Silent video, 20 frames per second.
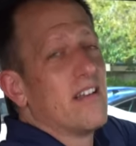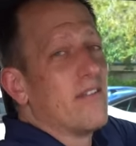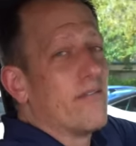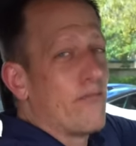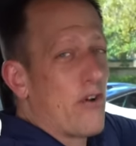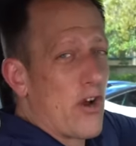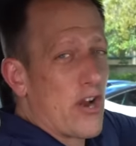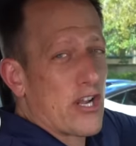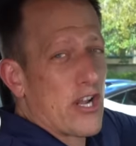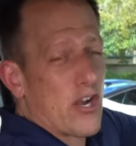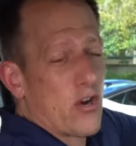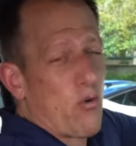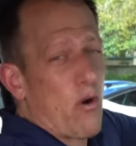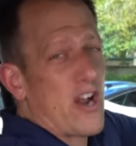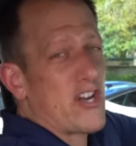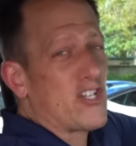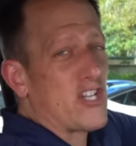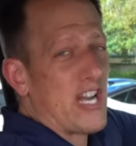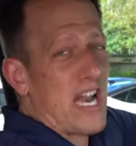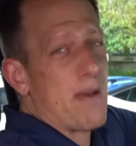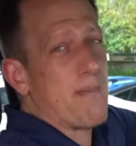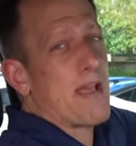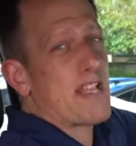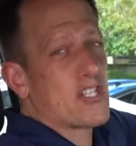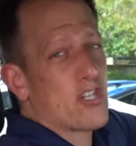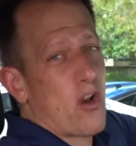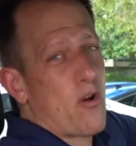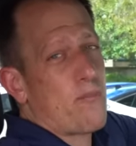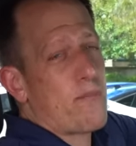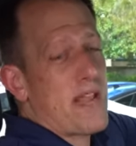Very good question. M
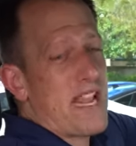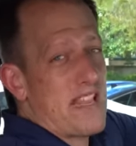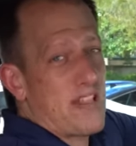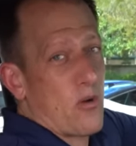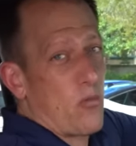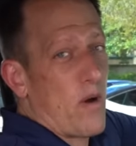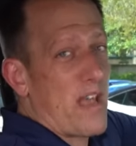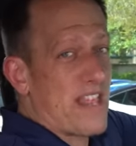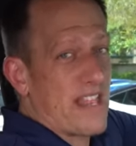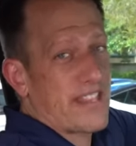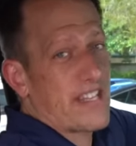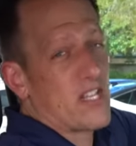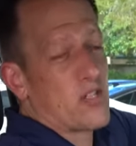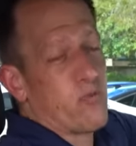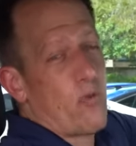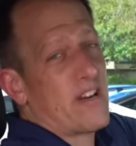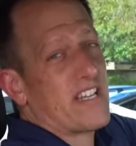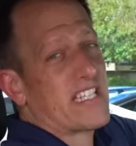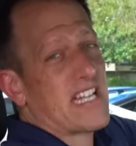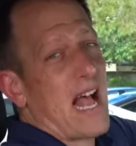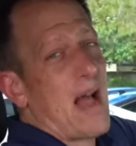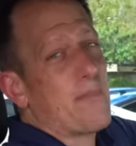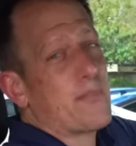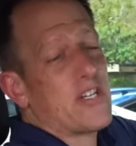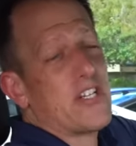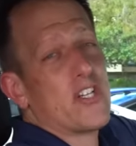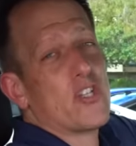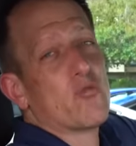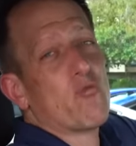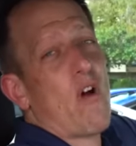S R P, the way that this one is
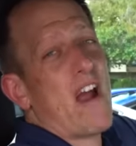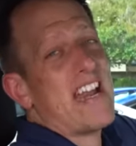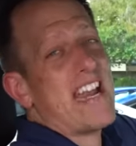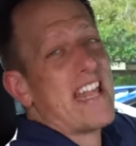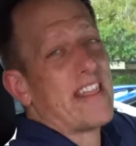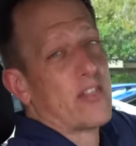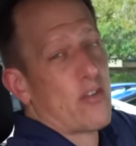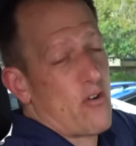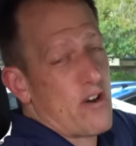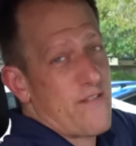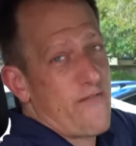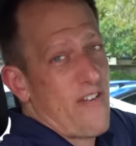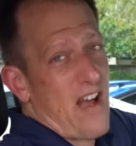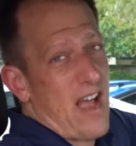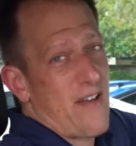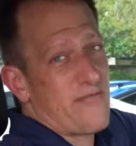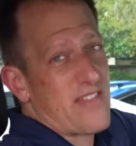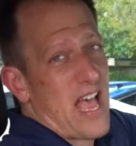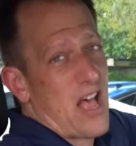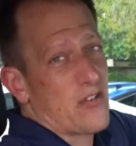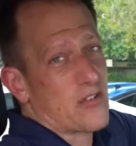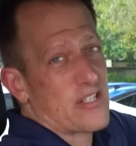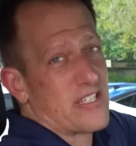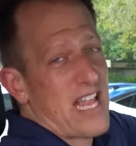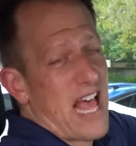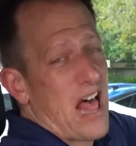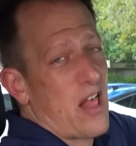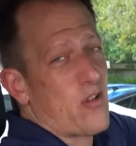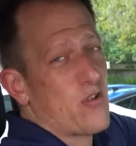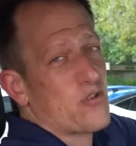optioned, is right at thirty-five thousand
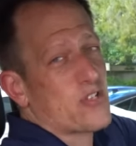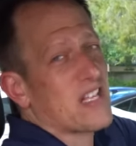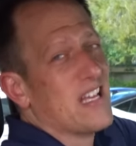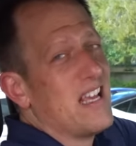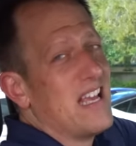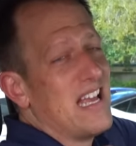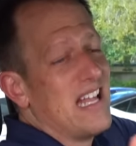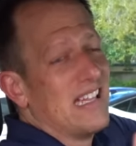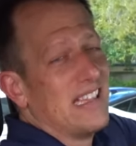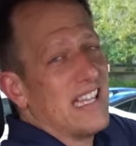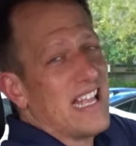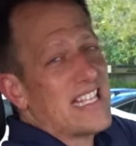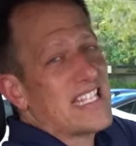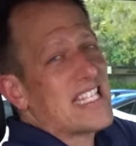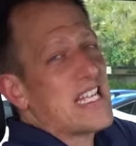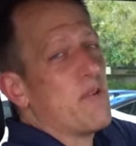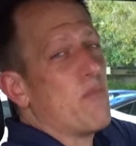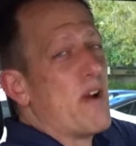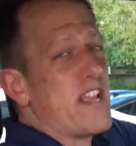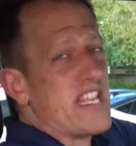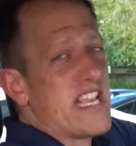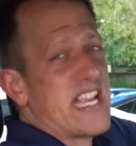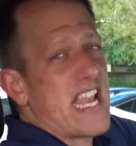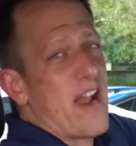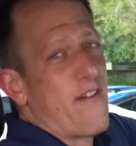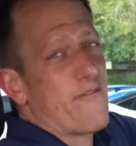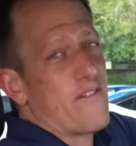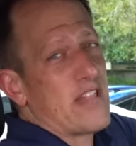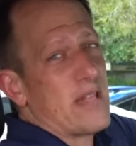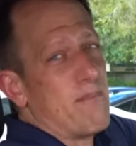dollars. Let's see what you
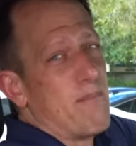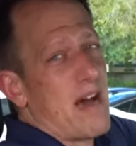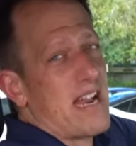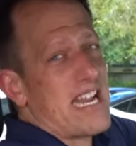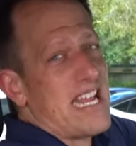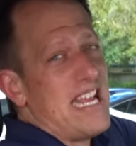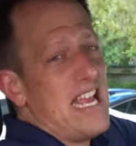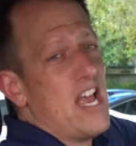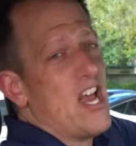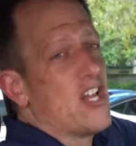get for the money.